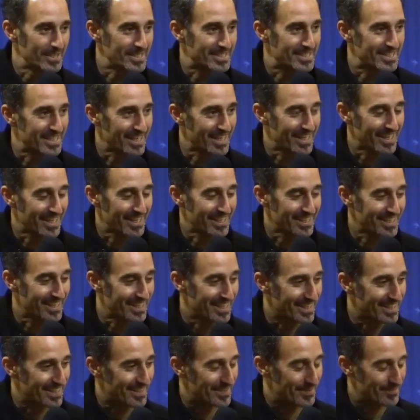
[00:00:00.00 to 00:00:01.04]
But
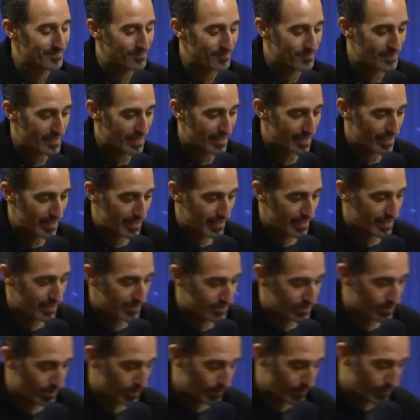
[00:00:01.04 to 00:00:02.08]
yeah.
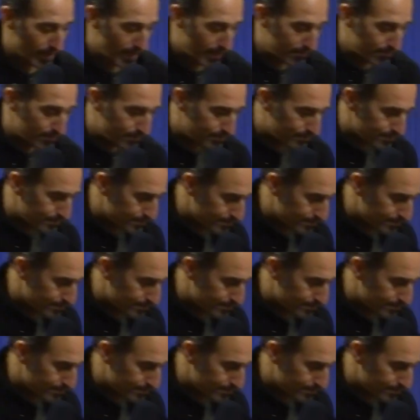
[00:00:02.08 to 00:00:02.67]
So I